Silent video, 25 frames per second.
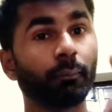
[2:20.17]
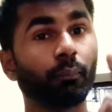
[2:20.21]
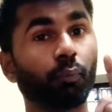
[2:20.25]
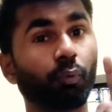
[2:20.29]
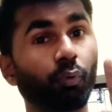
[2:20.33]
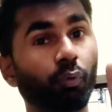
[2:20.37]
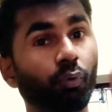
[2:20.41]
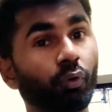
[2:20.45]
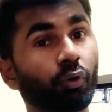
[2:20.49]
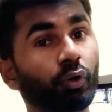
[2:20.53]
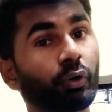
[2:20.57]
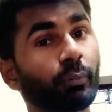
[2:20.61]

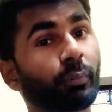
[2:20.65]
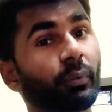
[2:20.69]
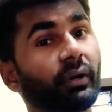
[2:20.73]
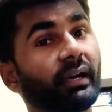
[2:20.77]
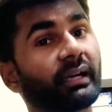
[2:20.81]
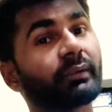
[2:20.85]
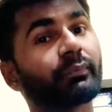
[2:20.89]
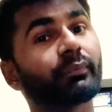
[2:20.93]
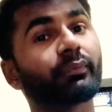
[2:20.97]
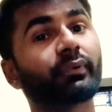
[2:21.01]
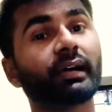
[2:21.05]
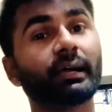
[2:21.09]

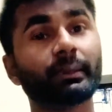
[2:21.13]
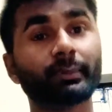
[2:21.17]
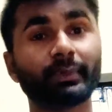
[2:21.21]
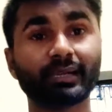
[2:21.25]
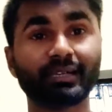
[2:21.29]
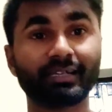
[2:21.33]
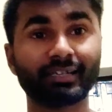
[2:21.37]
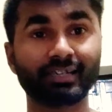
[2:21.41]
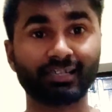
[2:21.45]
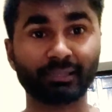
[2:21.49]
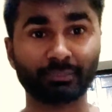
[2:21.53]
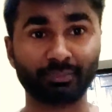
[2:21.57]

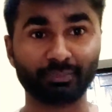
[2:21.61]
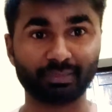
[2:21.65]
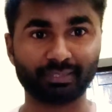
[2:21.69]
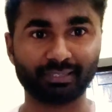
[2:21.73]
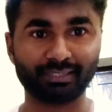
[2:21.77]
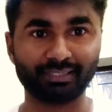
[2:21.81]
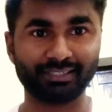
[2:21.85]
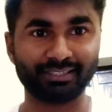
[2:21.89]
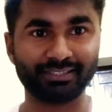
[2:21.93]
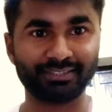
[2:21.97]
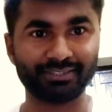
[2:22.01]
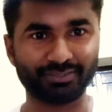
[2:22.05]
4.58 lakh
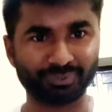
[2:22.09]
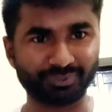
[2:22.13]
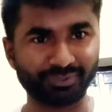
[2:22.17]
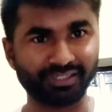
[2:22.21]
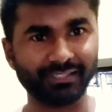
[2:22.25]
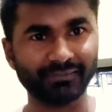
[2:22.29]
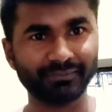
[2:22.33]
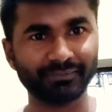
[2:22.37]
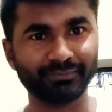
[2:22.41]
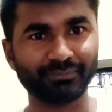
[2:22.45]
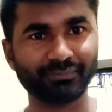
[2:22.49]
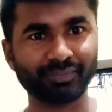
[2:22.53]
millionaires.
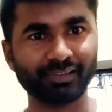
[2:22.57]
Okay.